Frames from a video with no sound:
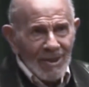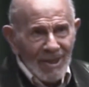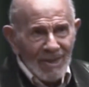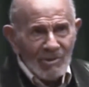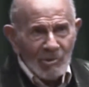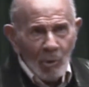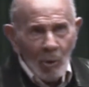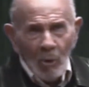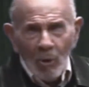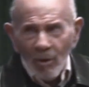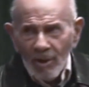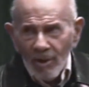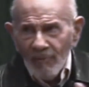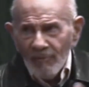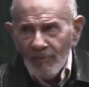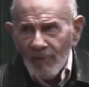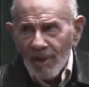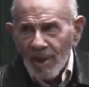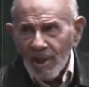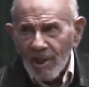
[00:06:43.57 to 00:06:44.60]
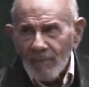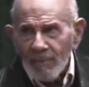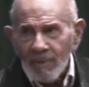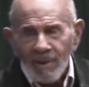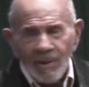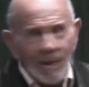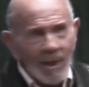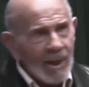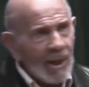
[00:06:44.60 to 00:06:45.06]
it's all
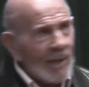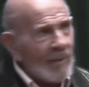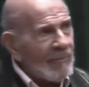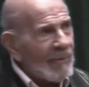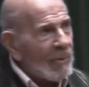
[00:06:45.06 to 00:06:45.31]
available to